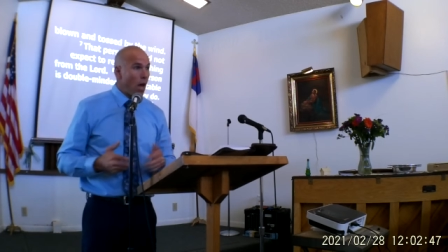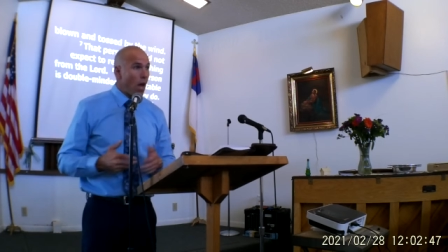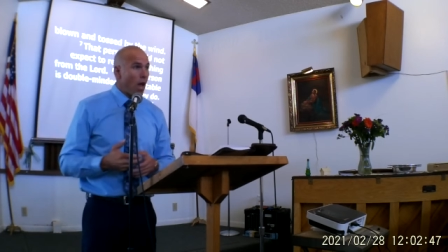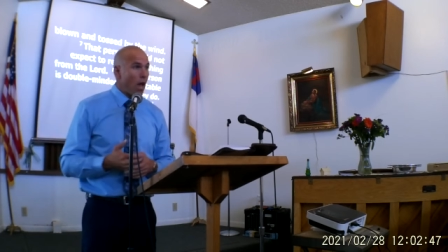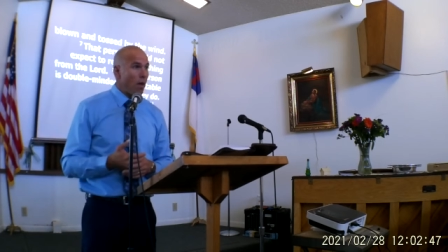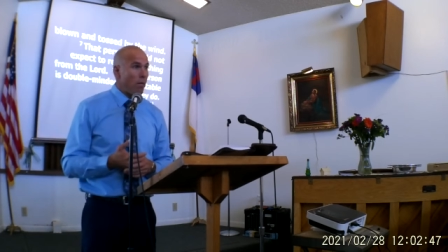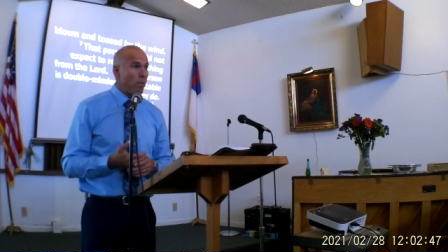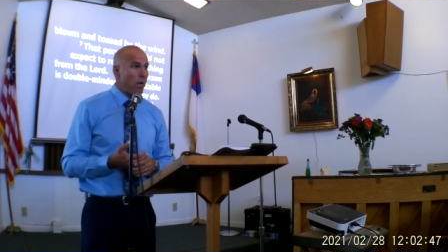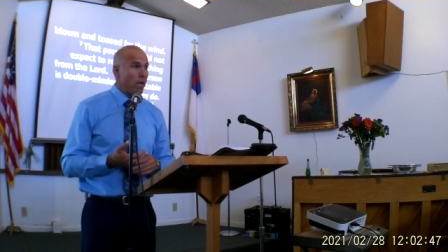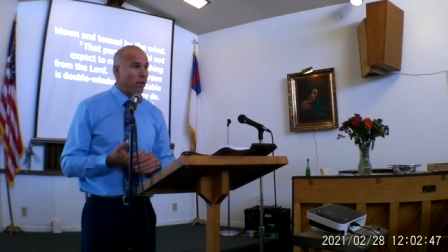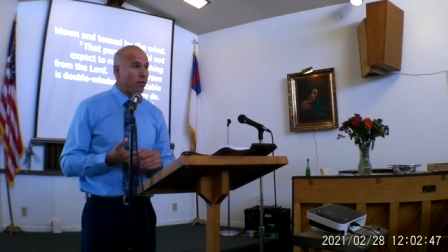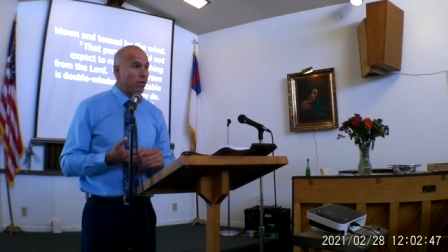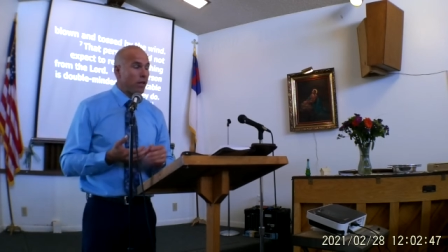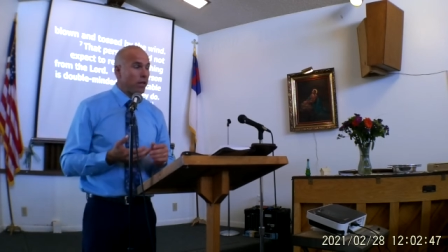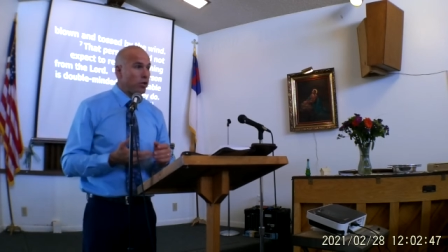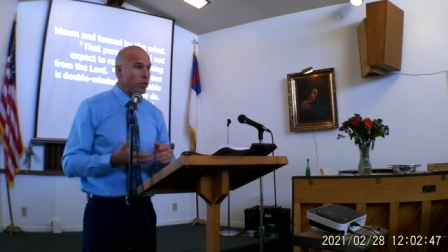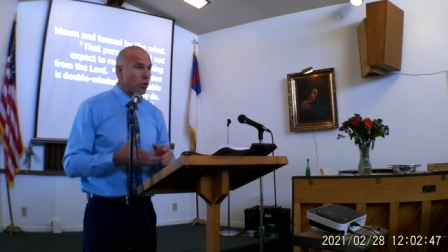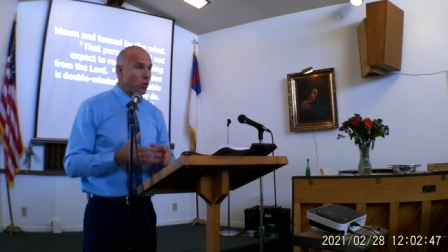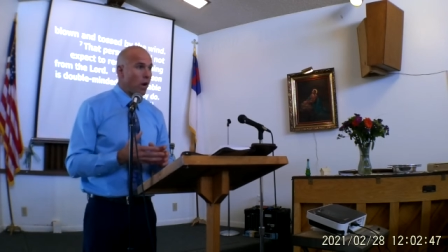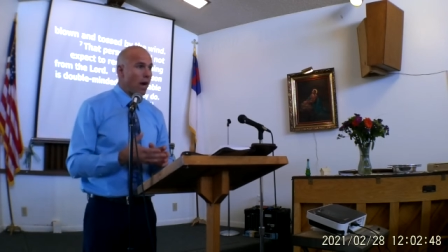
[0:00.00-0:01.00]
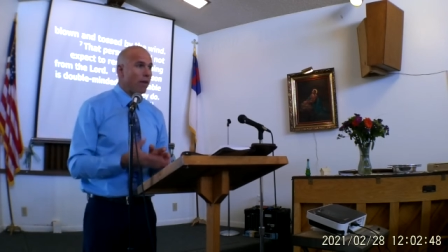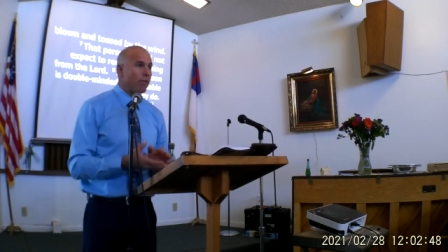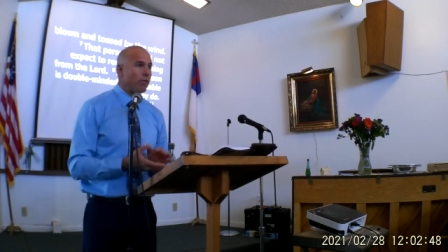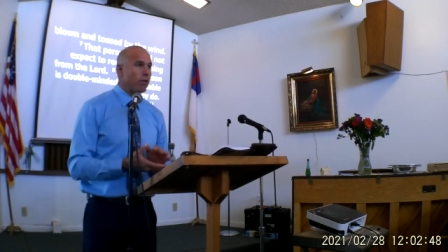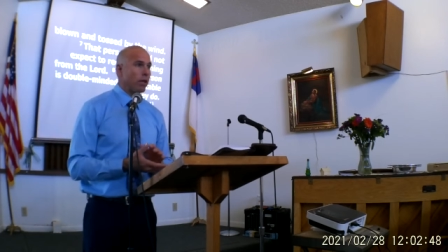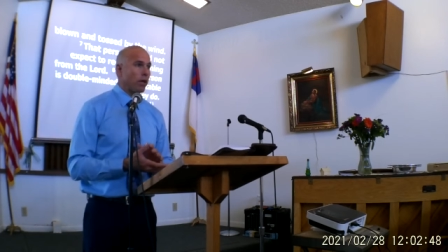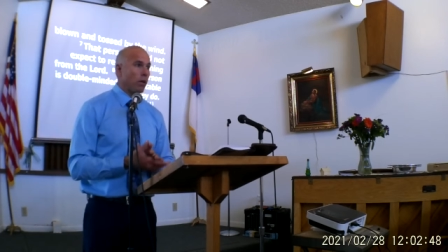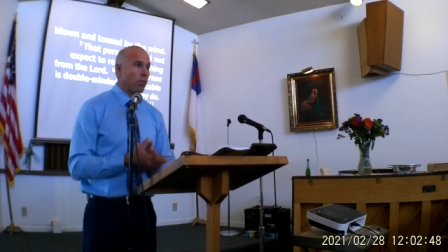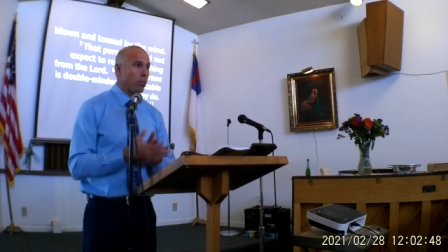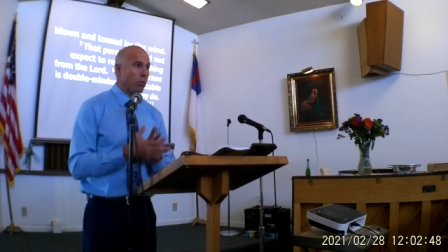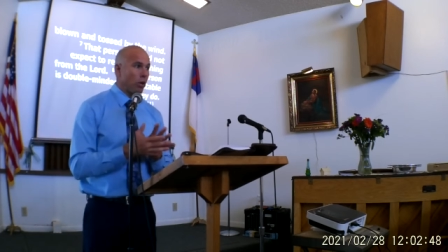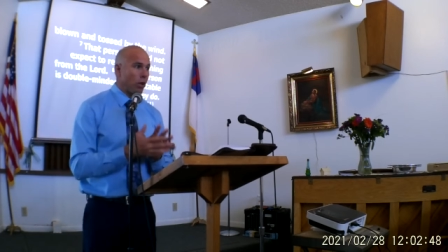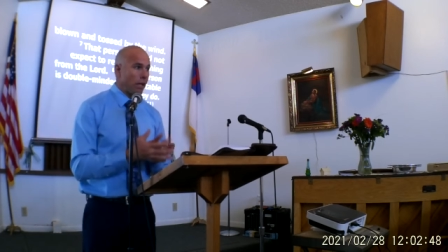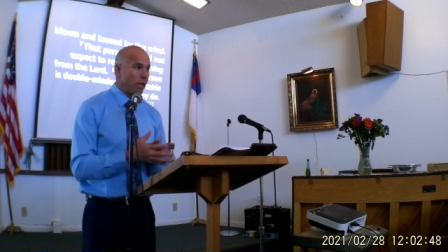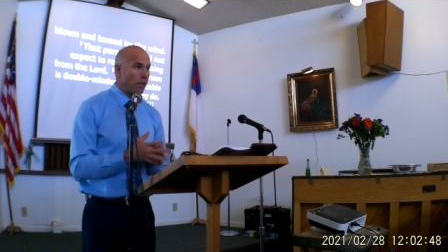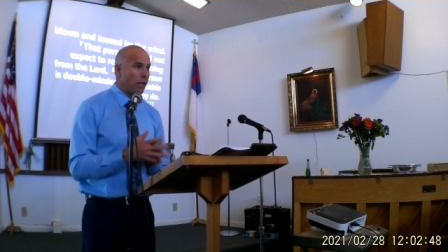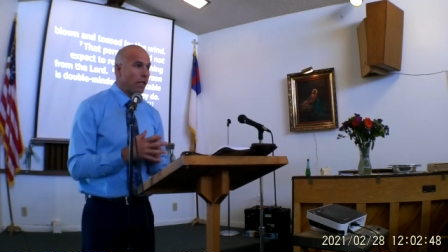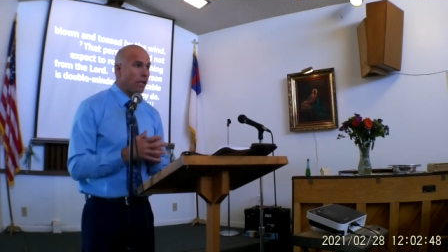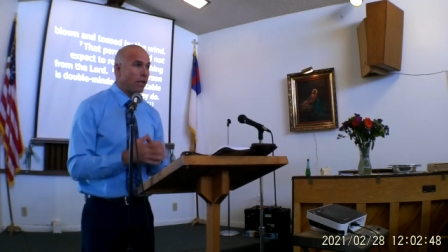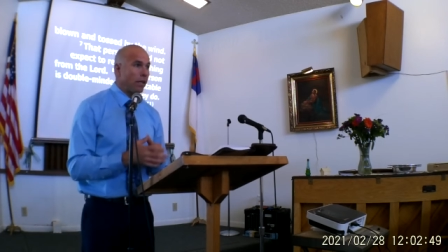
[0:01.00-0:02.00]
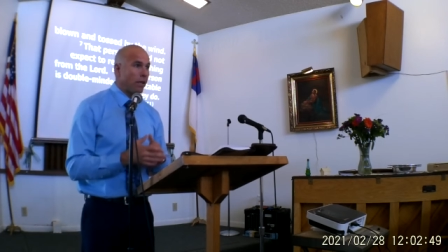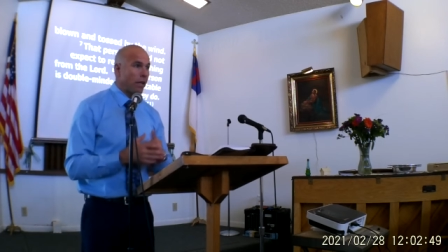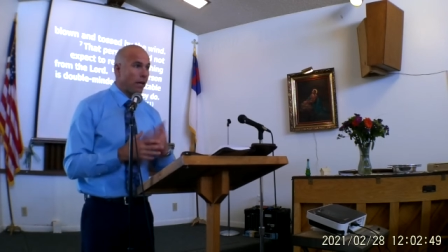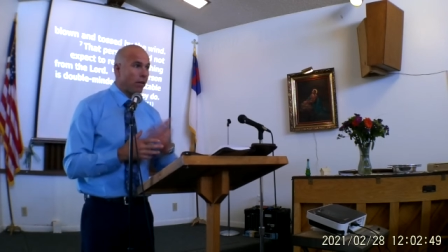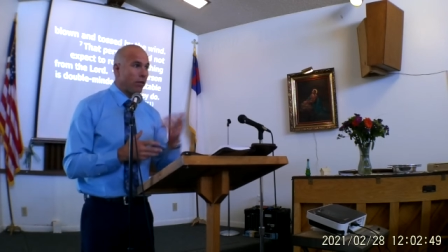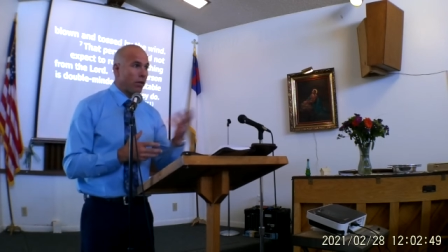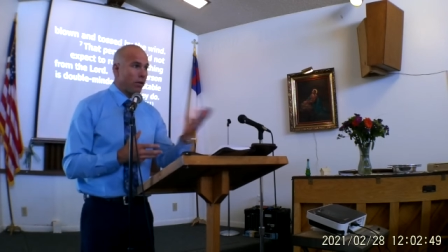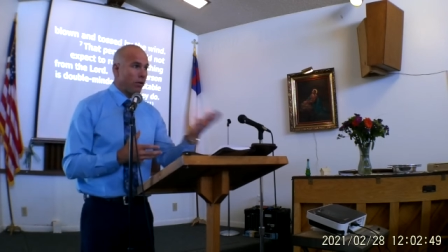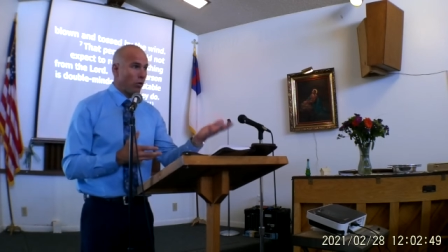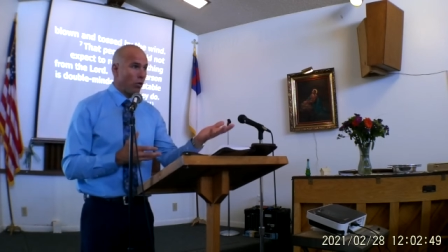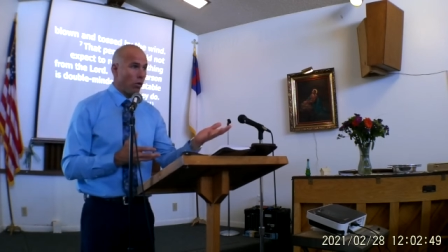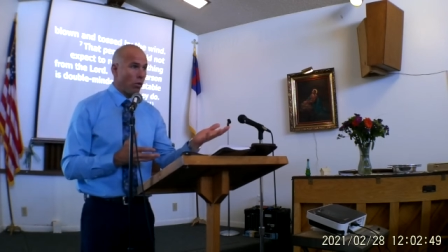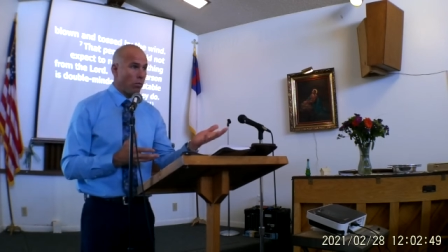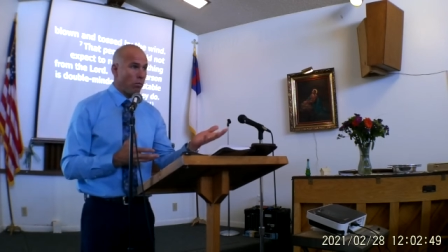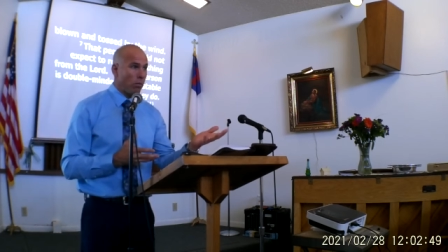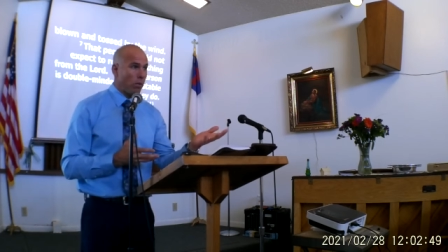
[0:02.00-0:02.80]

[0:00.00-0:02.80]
It means that you have to completely give it to Him.